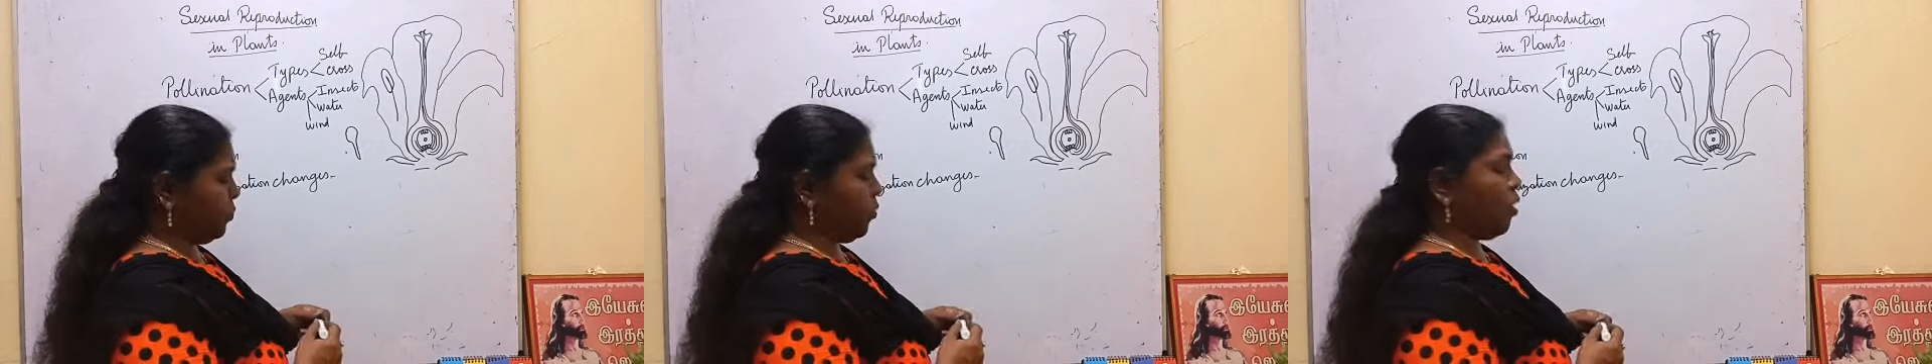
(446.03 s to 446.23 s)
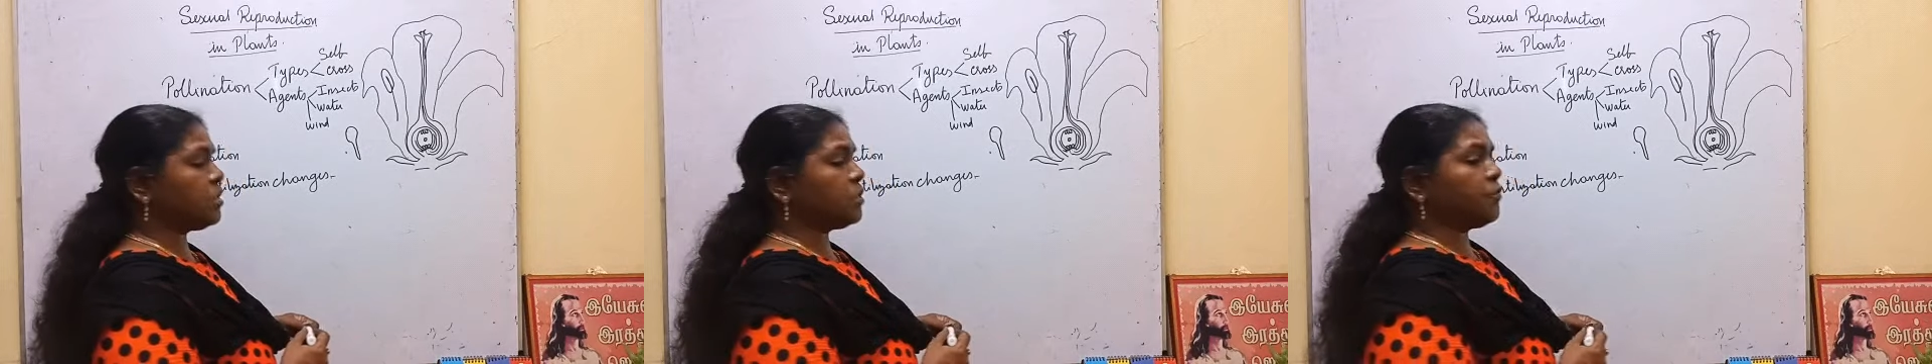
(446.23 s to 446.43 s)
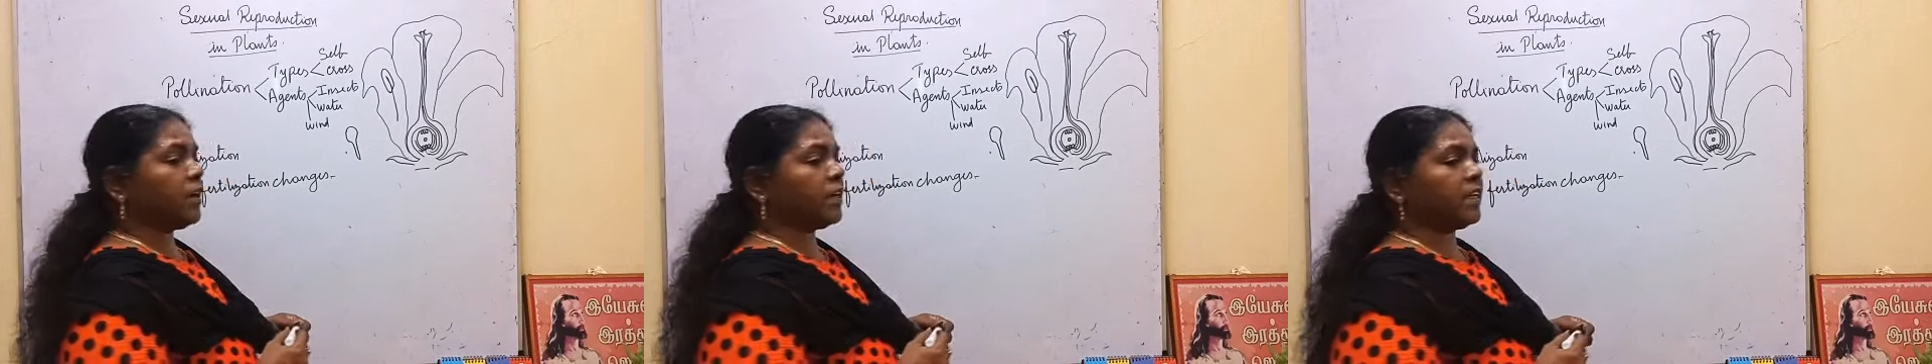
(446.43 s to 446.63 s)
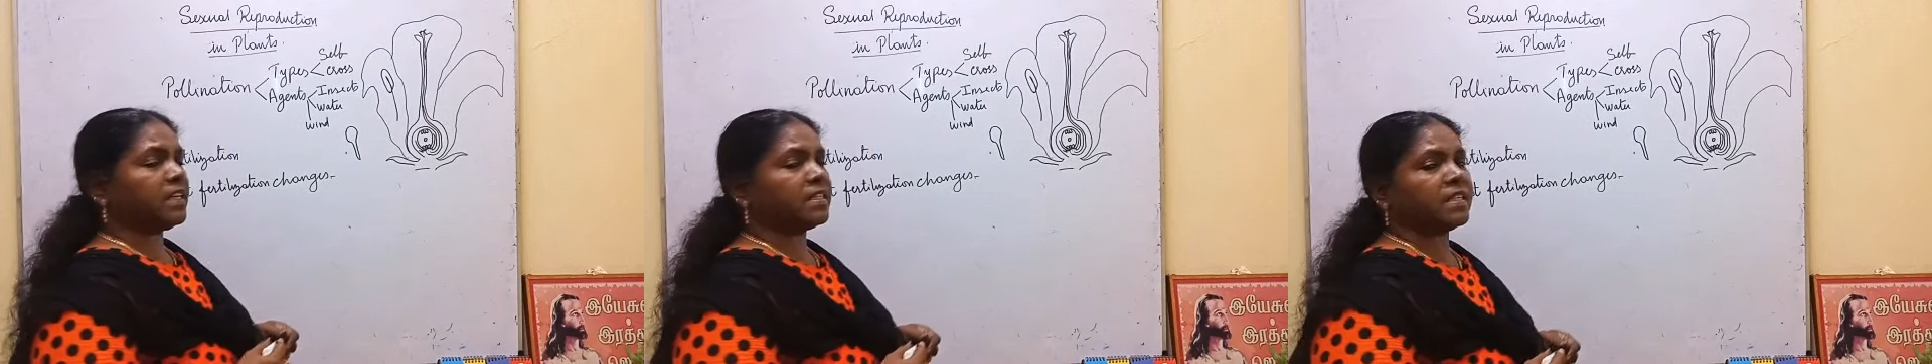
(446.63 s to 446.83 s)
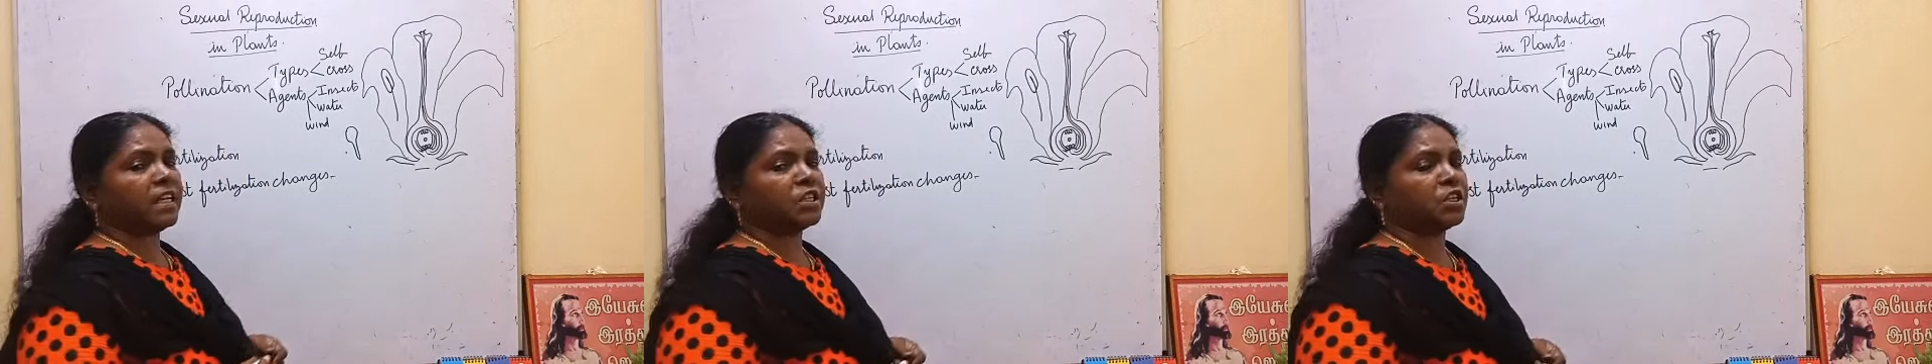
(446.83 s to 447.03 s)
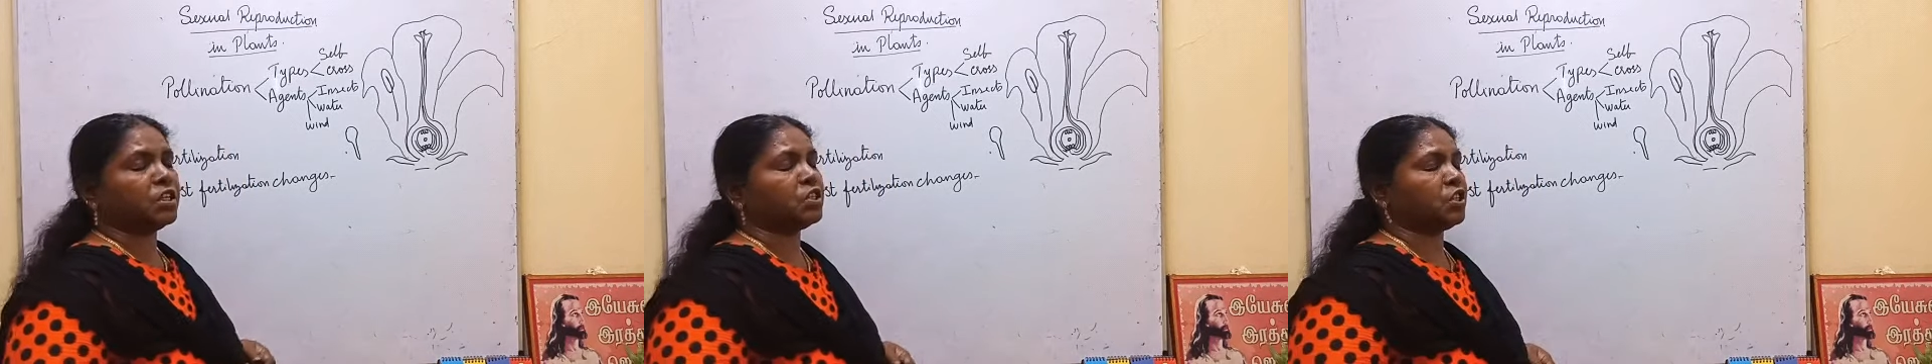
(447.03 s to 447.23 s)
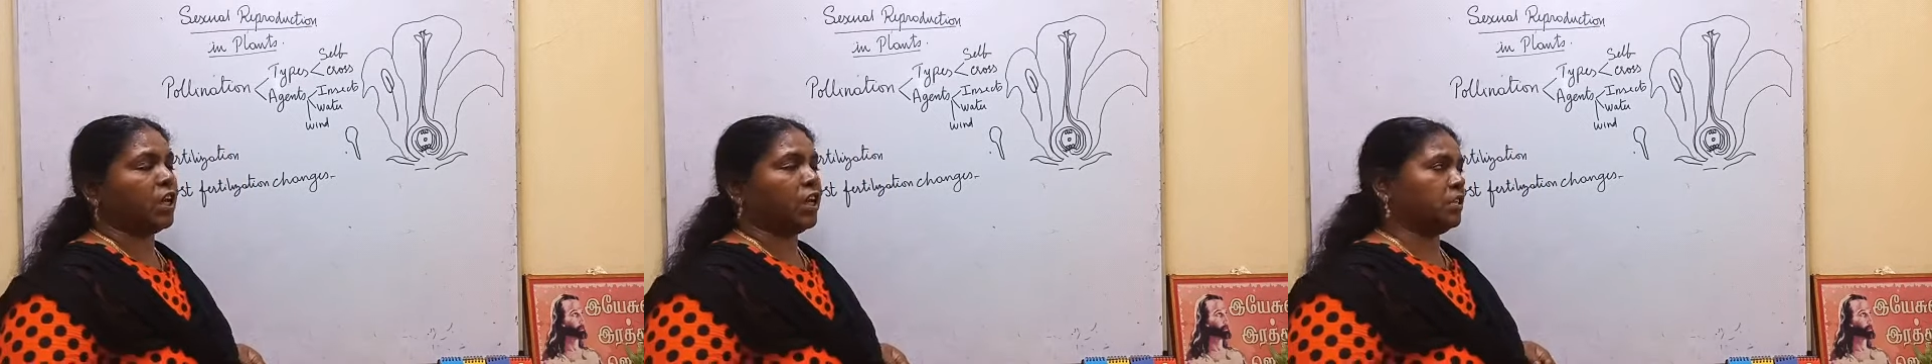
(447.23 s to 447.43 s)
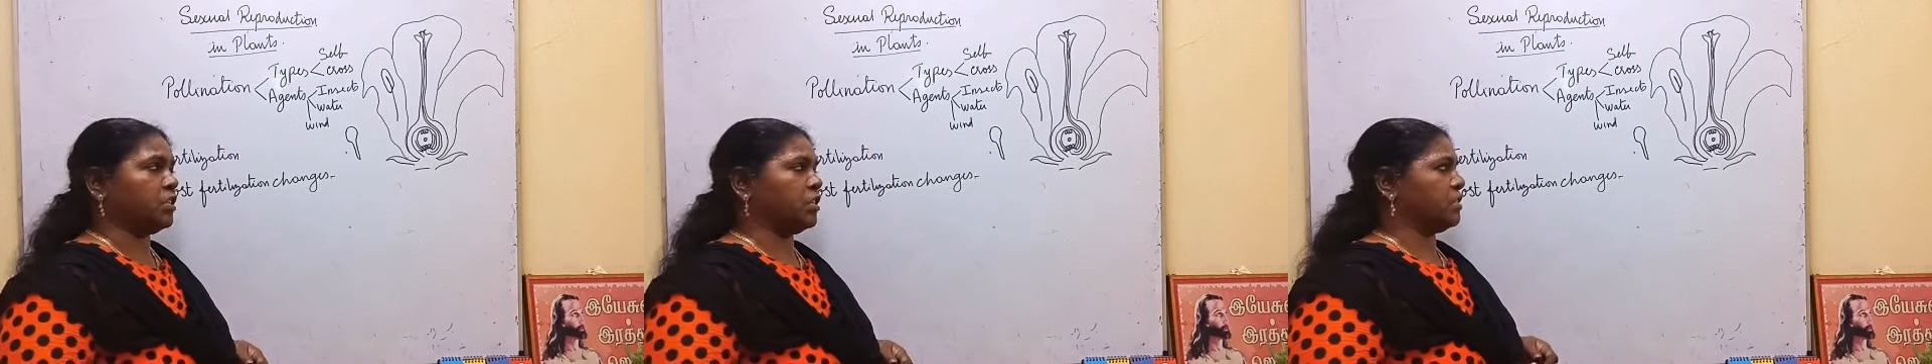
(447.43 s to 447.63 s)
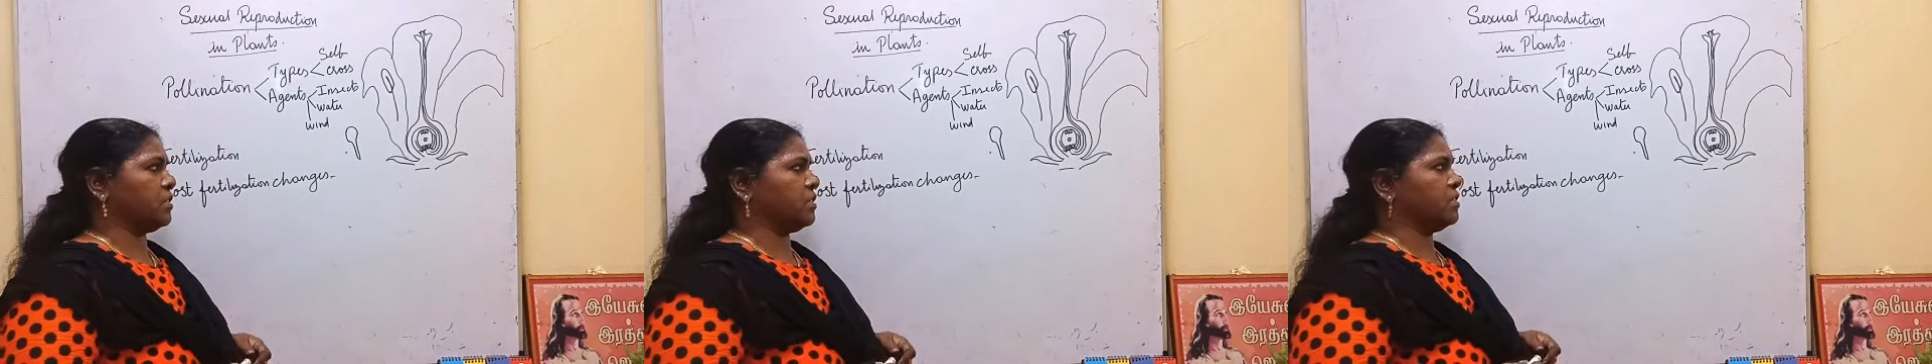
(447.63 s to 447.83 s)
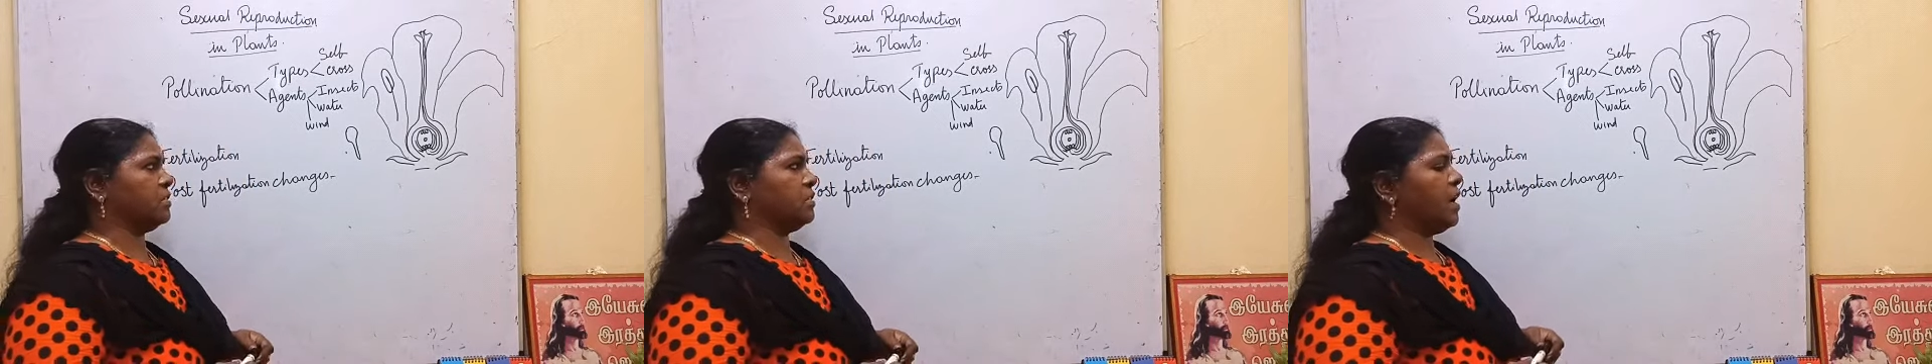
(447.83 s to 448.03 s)
post-fertilization
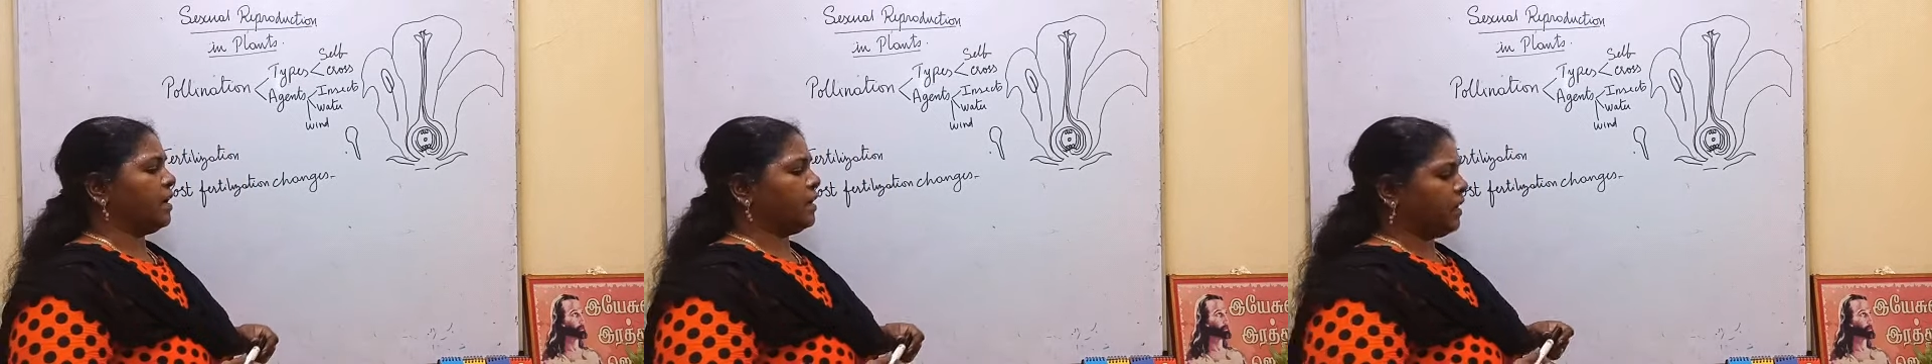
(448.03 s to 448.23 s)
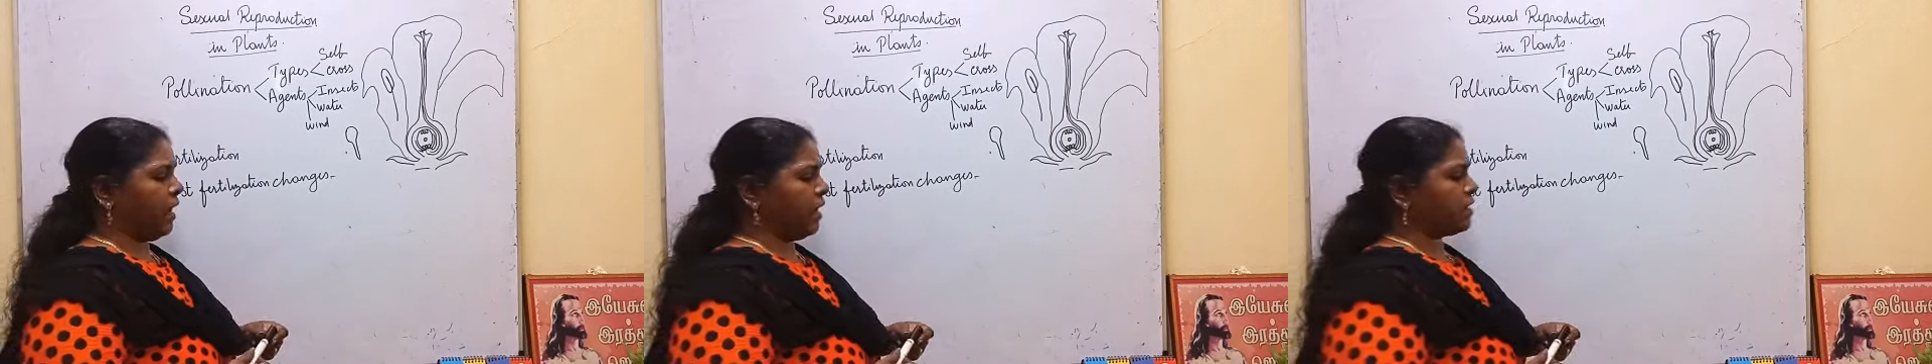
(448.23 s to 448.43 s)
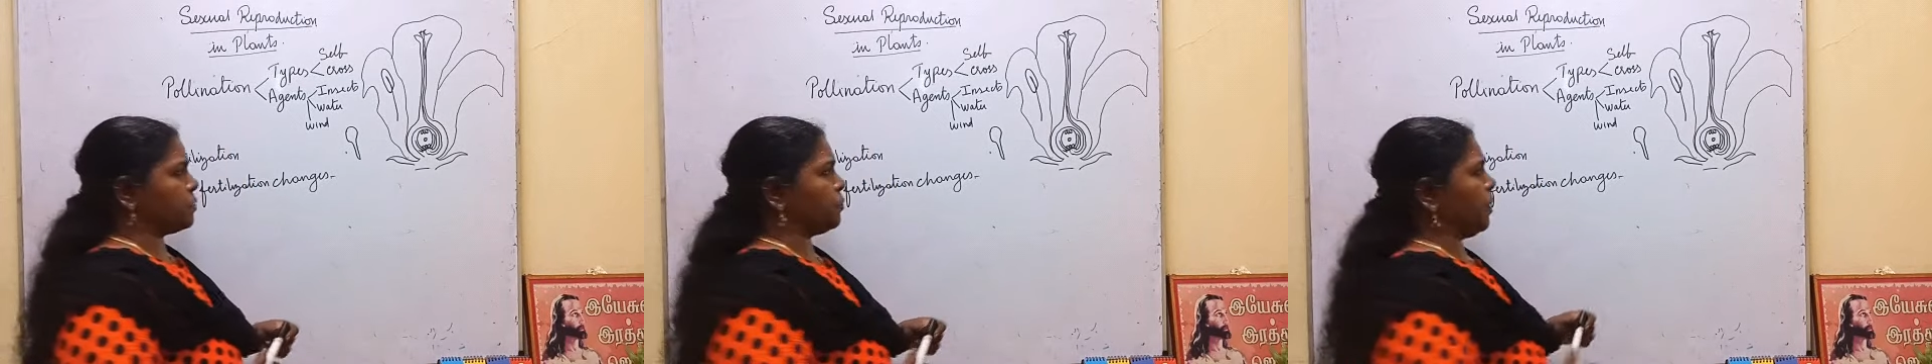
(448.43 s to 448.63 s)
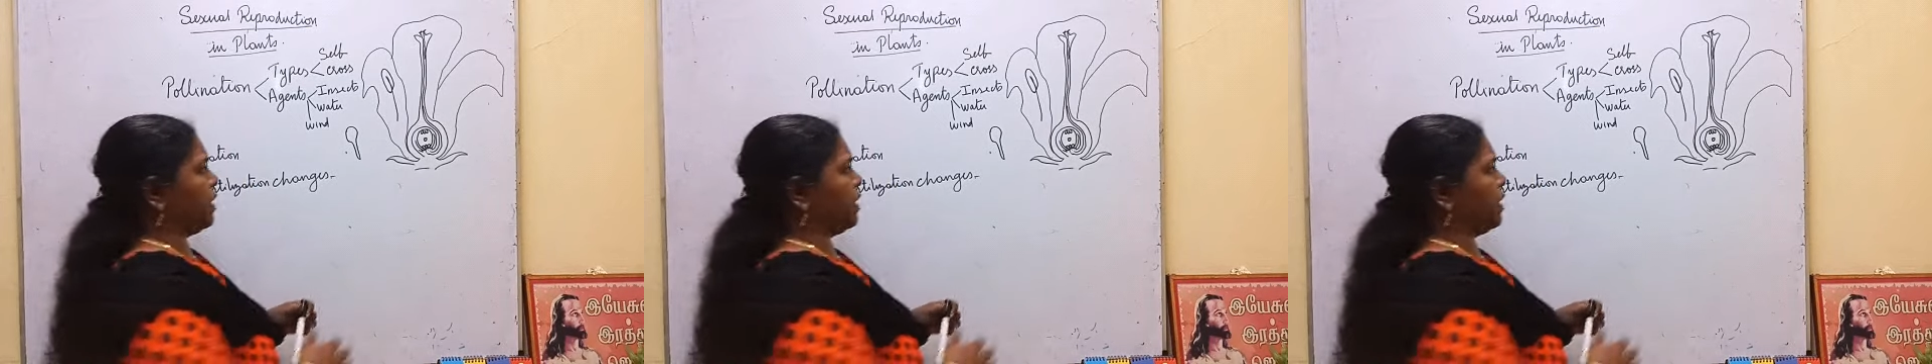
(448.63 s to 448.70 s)
takes